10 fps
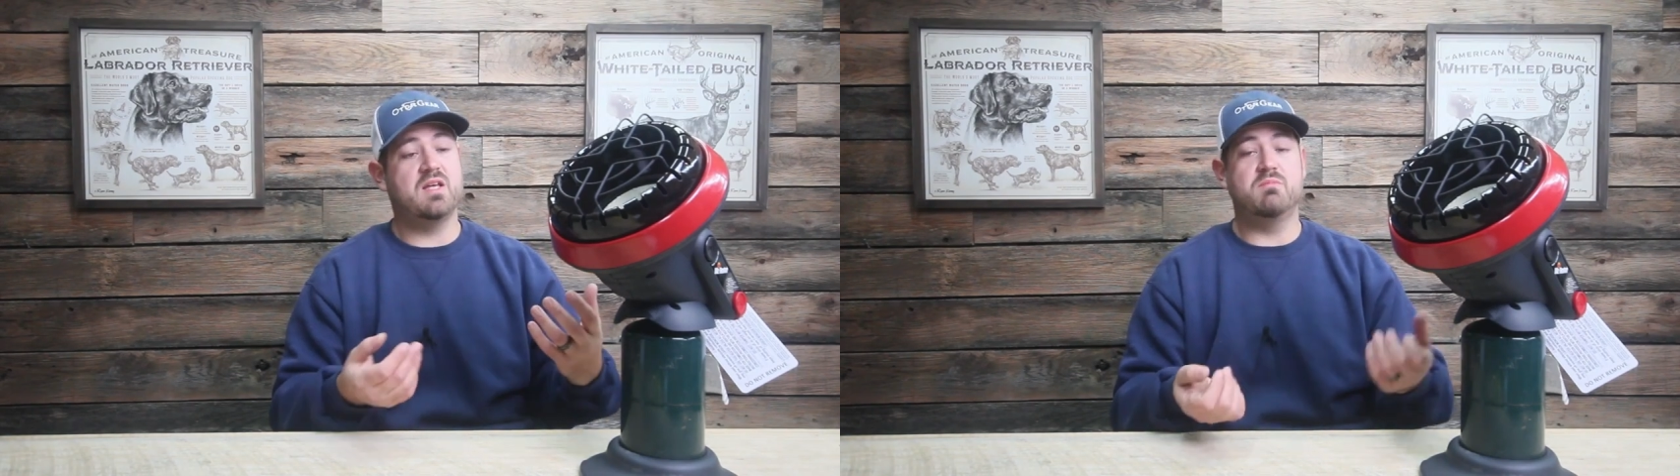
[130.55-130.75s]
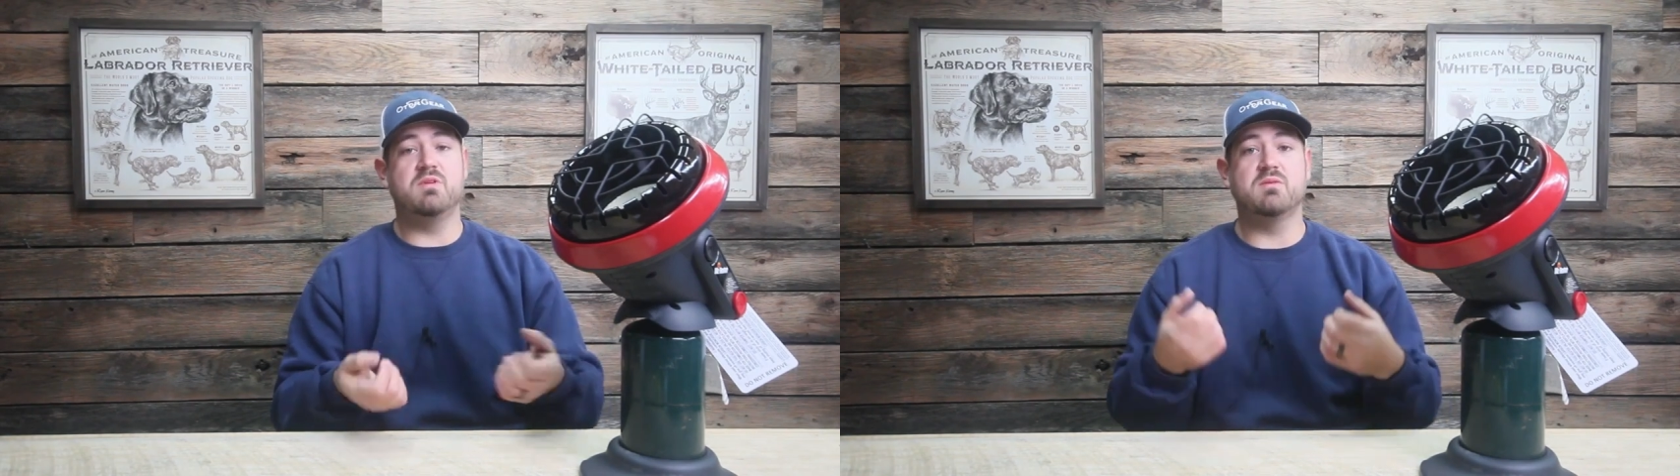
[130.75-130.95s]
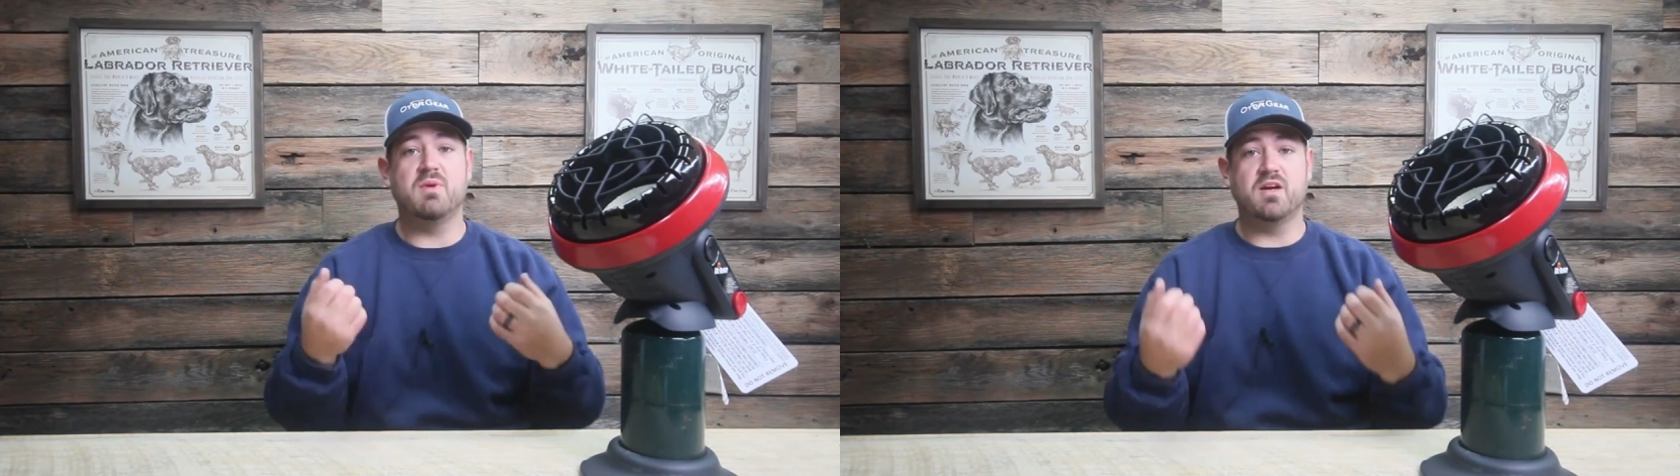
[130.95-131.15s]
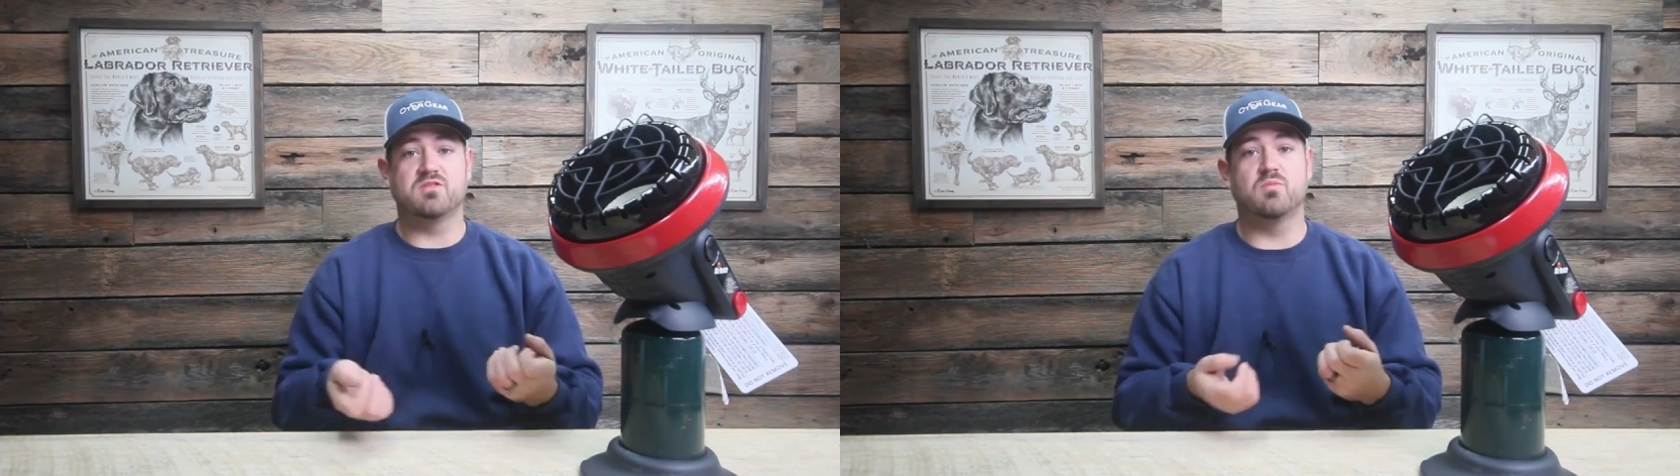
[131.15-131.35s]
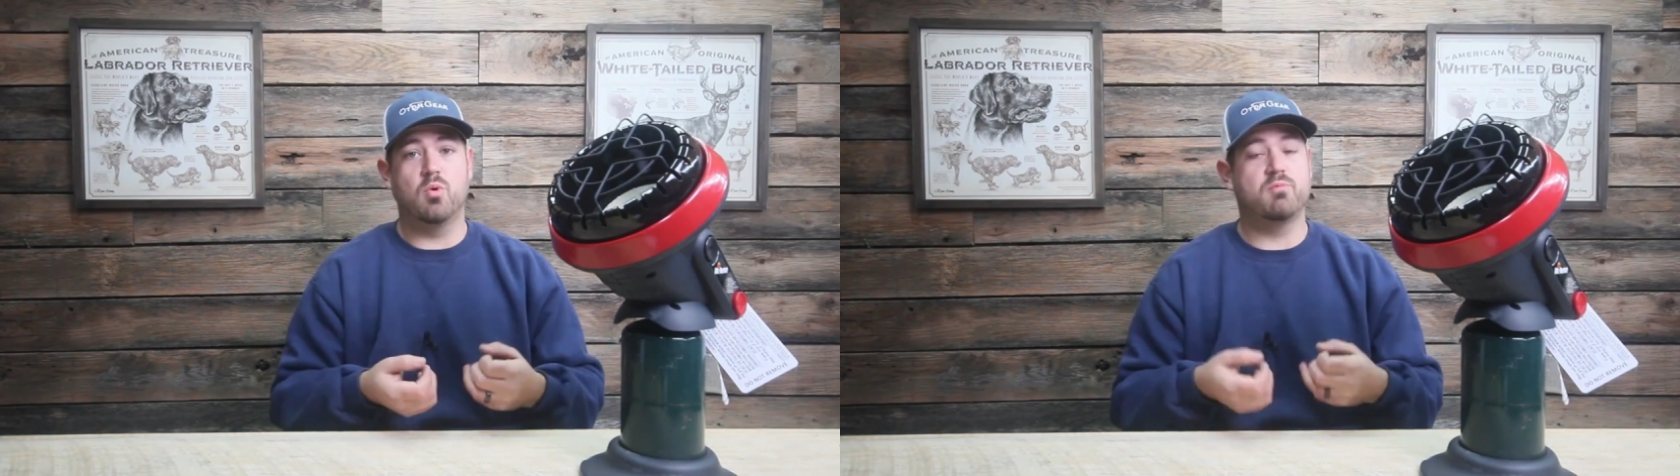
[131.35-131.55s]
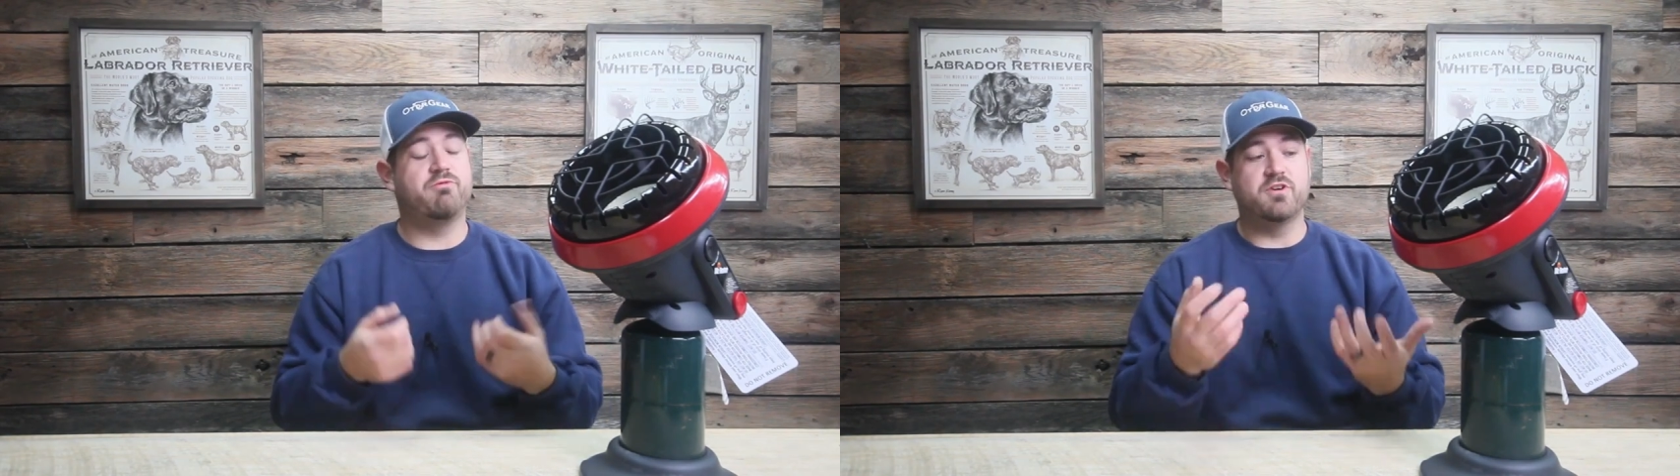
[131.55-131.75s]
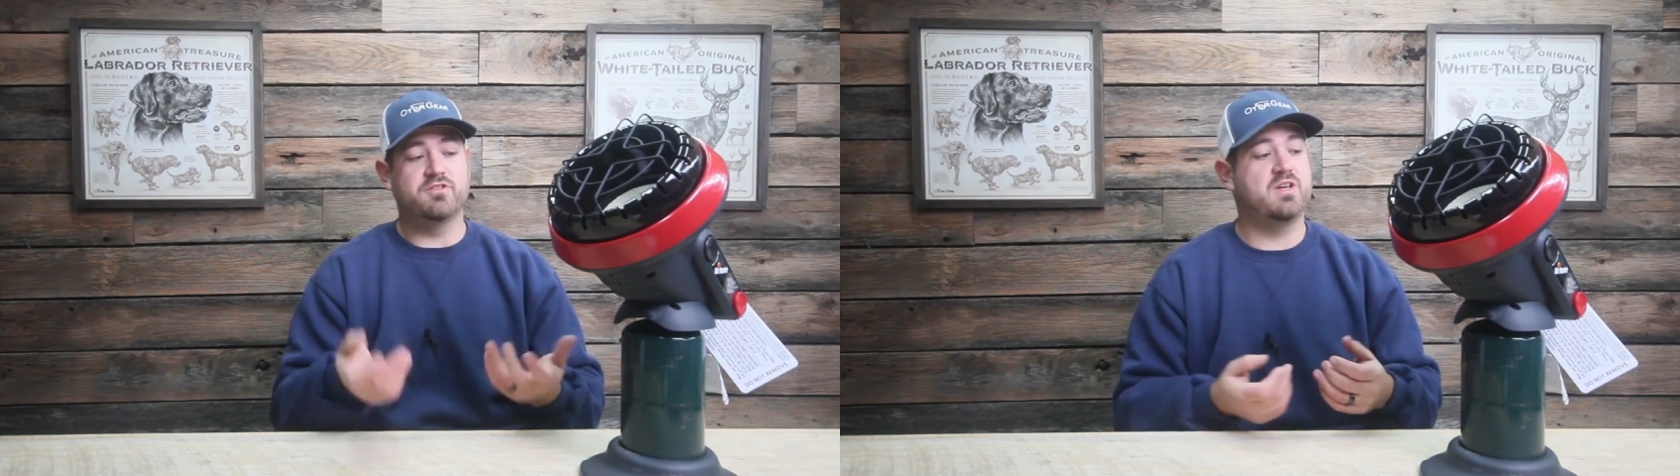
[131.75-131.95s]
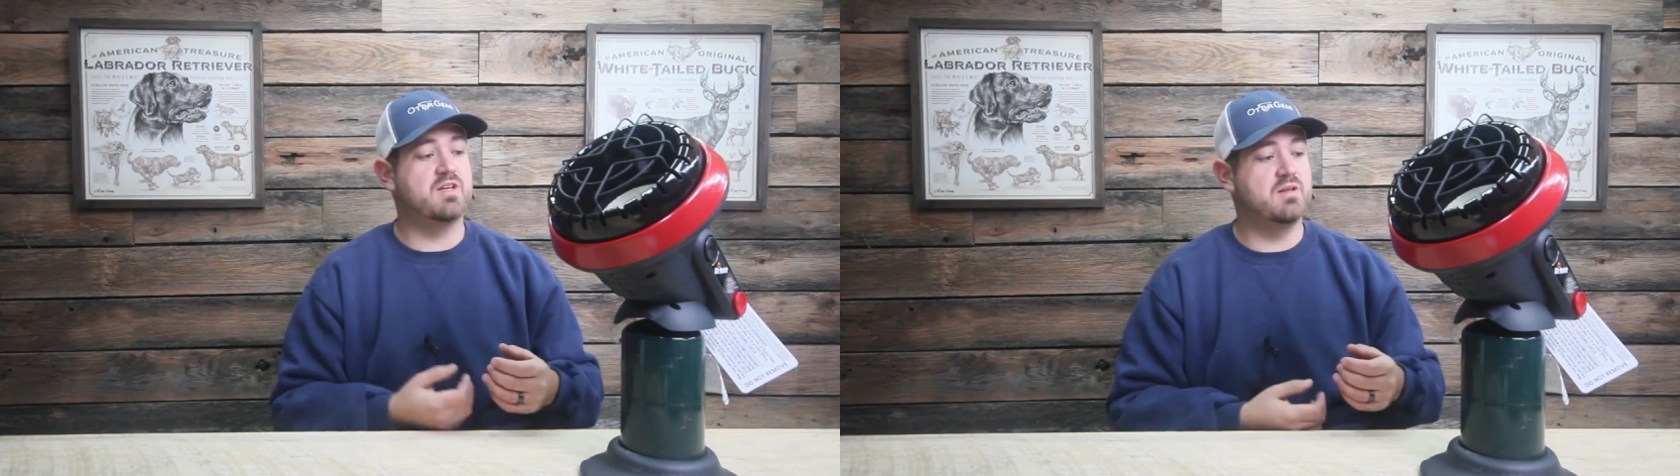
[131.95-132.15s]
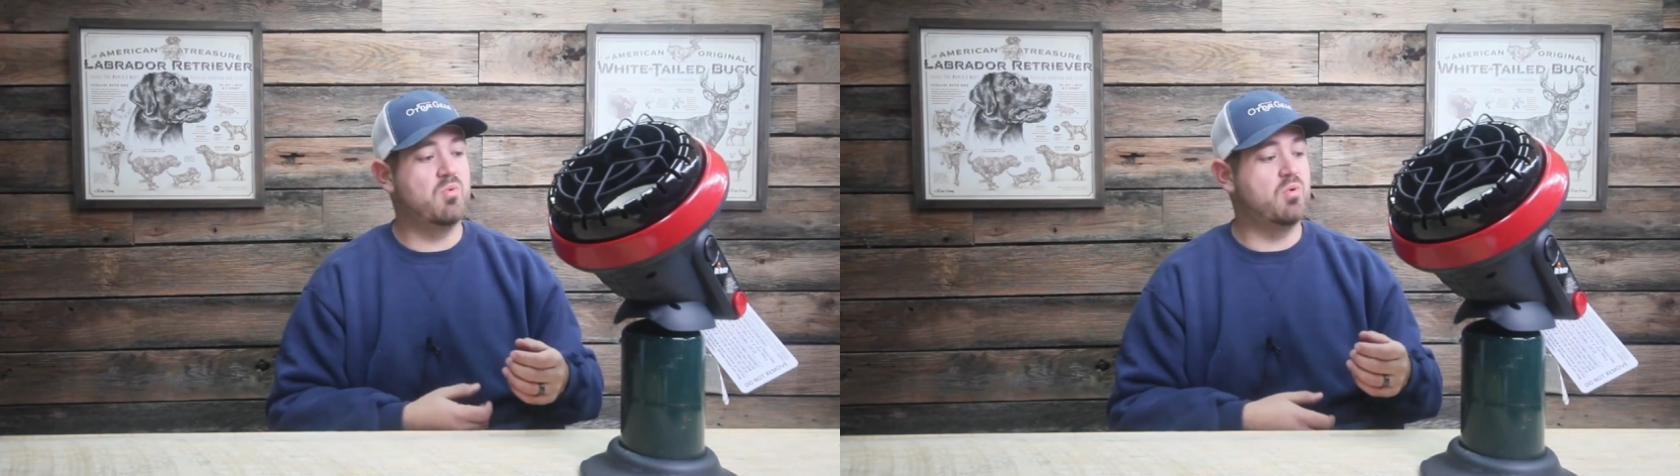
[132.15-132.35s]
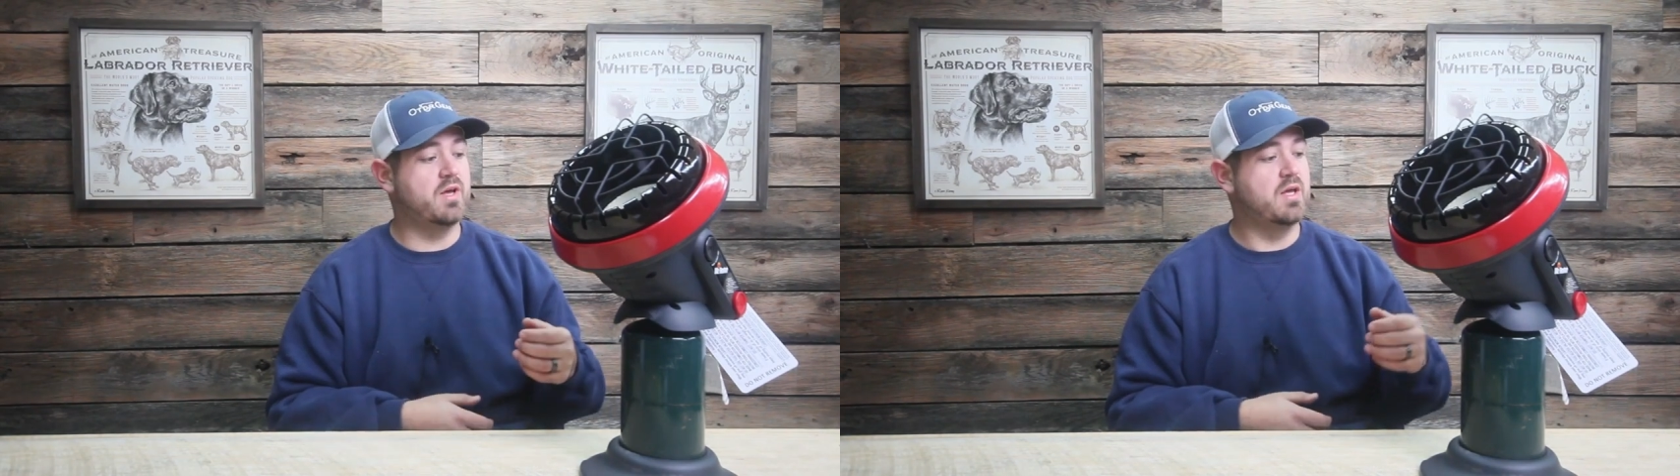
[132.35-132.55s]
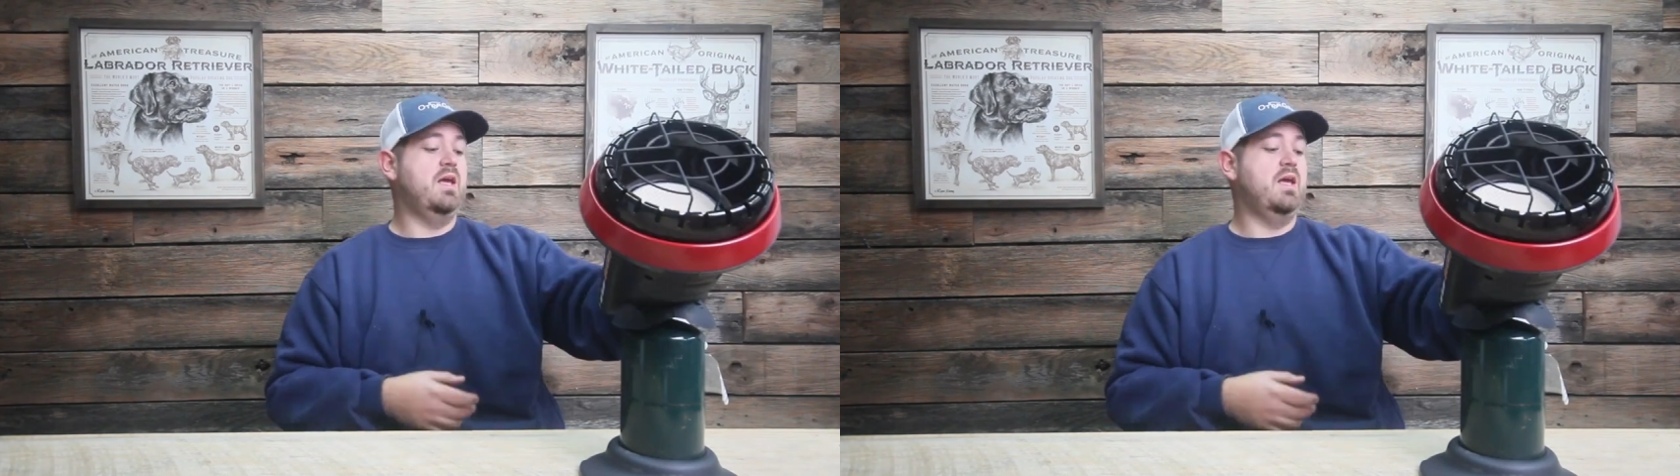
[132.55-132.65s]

give me some extra warmth first thing in the morning.